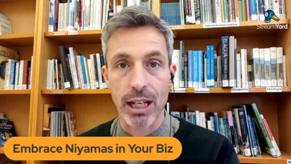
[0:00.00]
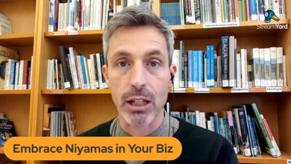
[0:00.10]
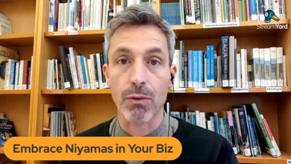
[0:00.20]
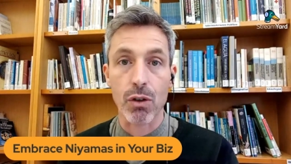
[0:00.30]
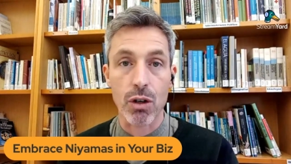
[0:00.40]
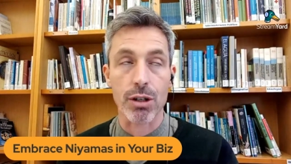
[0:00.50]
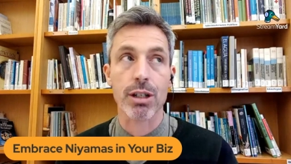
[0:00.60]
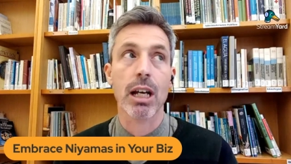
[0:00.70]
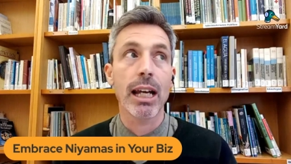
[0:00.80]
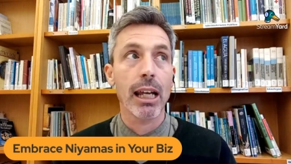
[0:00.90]
And of
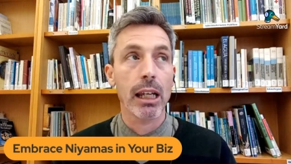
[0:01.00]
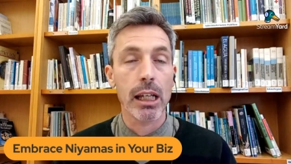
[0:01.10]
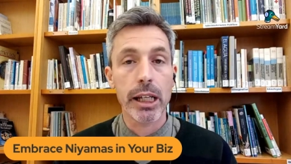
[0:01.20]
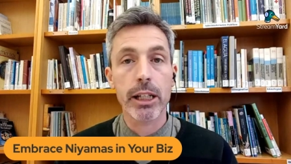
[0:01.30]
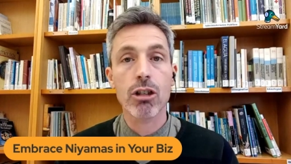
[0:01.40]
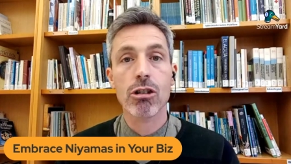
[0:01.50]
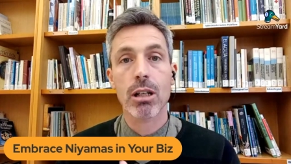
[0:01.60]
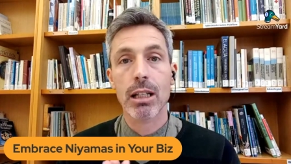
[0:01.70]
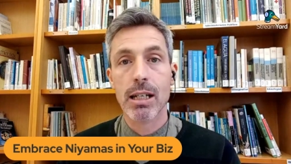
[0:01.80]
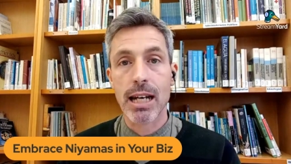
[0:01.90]
course,
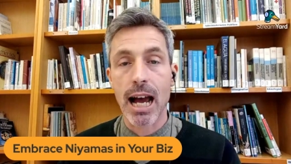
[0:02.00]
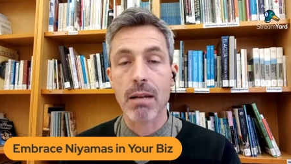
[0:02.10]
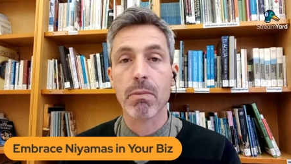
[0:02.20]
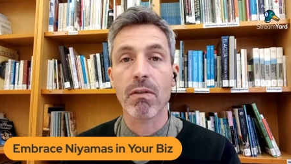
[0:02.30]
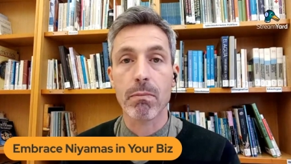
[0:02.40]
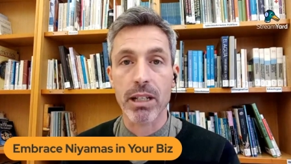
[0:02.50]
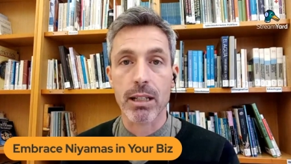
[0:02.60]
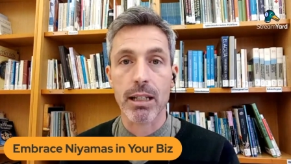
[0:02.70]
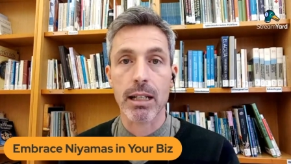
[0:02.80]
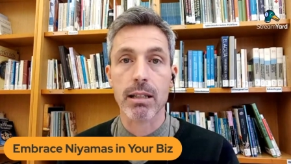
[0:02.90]
each type of
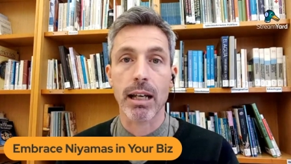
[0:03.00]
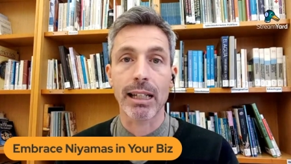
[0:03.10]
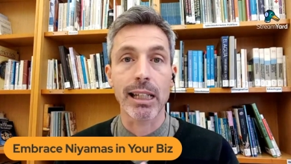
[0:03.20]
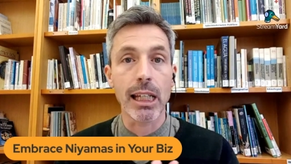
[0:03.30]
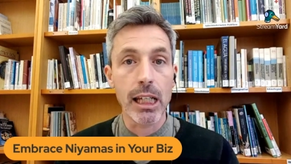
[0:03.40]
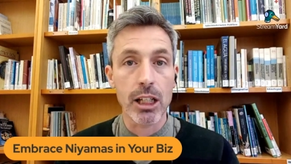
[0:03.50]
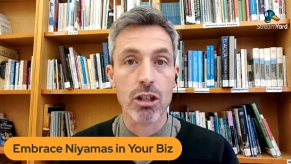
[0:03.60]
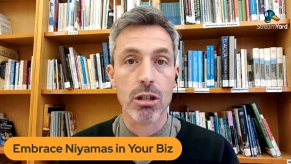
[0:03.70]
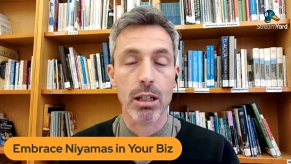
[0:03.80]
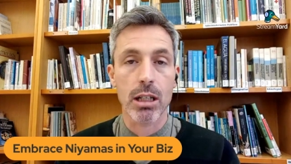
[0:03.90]
business and
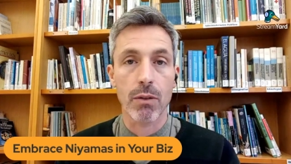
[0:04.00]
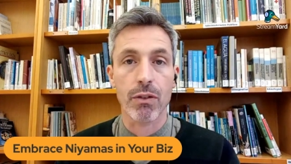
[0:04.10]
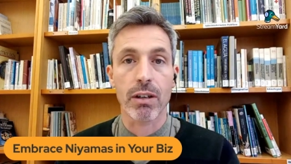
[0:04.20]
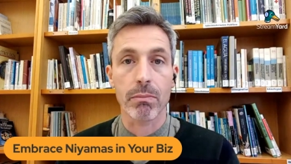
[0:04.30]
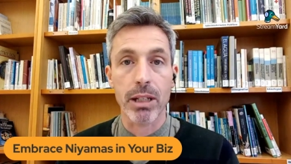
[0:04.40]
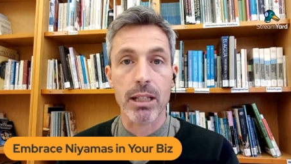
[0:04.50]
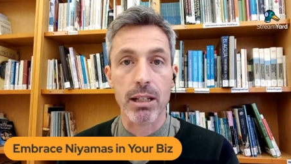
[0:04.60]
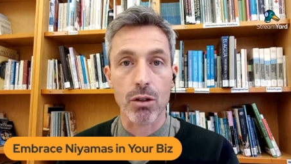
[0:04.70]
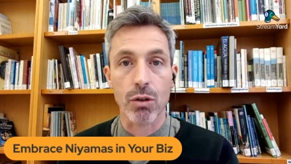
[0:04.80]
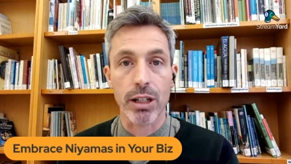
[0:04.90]
each different
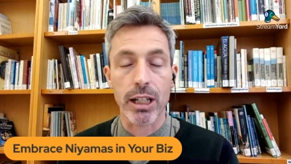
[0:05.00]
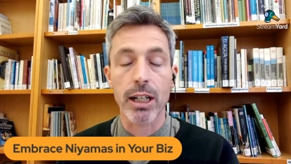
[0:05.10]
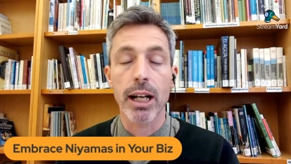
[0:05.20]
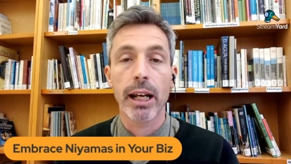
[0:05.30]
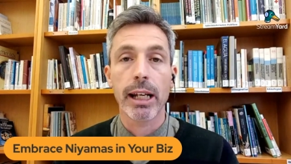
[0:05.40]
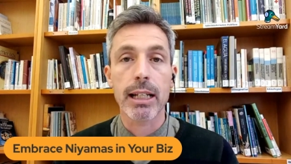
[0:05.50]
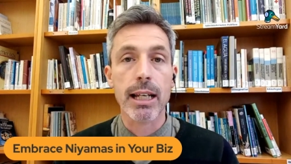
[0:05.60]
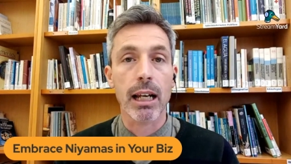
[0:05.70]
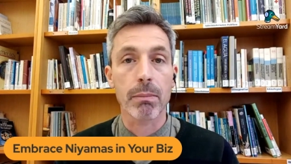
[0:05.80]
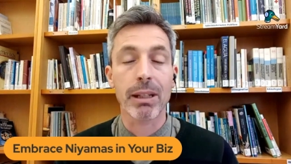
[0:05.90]
business owner it's
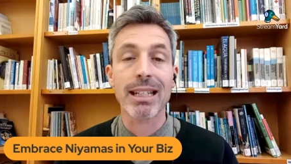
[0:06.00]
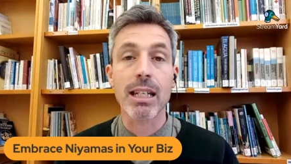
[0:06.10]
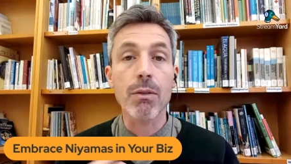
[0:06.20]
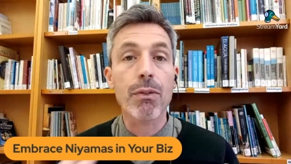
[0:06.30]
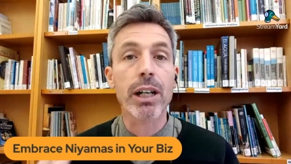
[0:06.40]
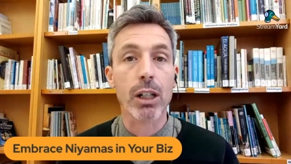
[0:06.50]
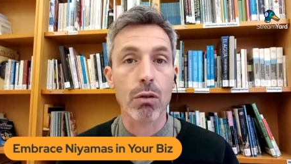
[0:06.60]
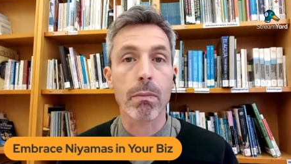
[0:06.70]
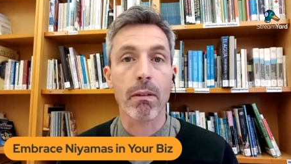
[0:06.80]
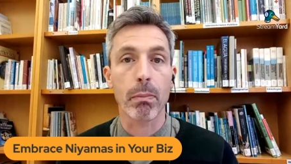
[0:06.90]
helping different
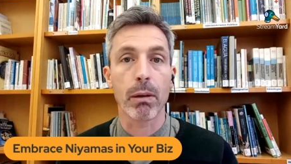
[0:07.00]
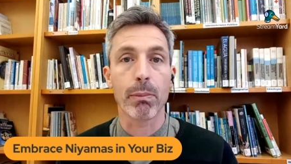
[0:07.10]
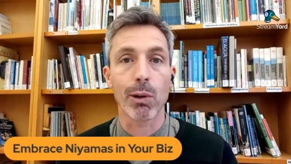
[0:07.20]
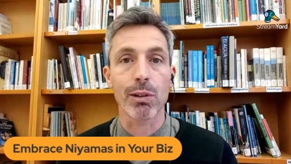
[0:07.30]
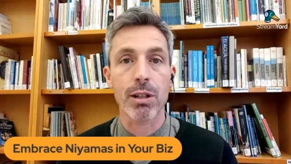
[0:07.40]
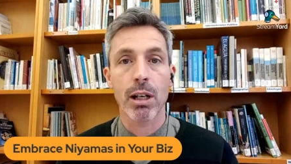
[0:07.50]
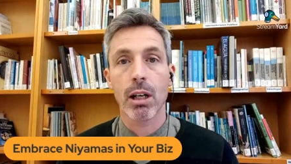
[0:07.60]
group of people